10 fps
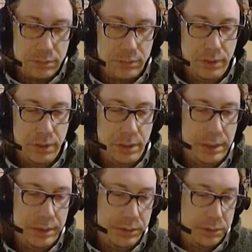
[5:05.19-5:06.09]
We've got
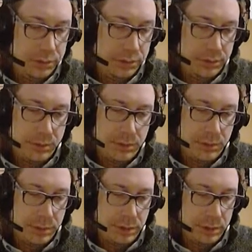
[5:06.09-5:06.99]
just so
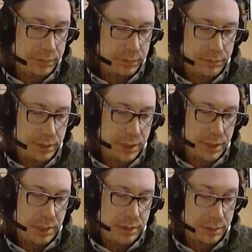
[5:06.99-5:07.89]
many overinflated
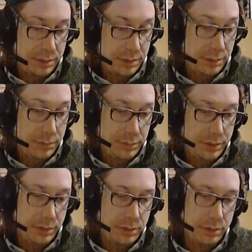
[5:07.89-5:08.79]
assets everywhere
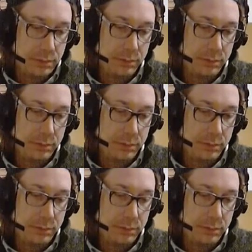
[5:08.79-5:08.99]
you look.